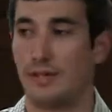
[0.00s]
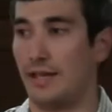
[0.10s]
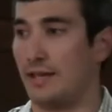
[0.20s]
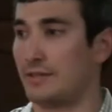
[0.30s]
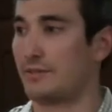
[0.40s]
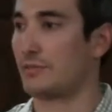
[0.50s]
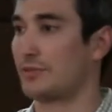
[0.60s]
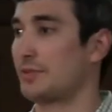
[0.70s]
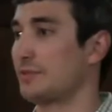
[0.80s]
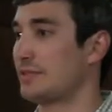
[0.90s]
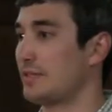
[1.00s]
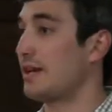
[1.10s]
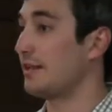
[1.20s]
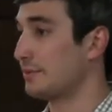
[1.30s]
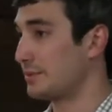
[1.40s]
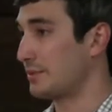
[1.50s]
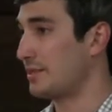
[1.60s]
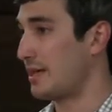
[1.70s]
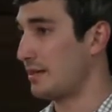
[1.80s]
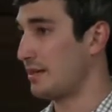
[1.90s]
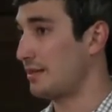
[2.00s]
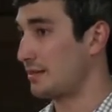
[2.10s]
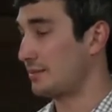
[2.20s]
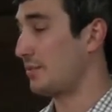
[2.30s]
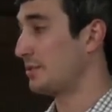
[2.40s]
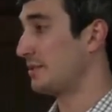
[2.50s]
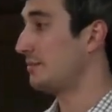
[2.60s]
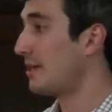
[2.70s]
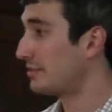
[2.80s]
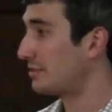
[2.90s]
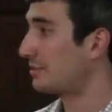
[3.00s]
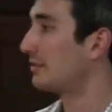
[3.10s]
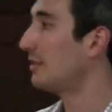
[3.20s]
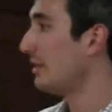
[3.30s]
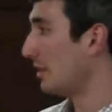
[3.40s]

and unfortunately was not able to attend this symposium last year.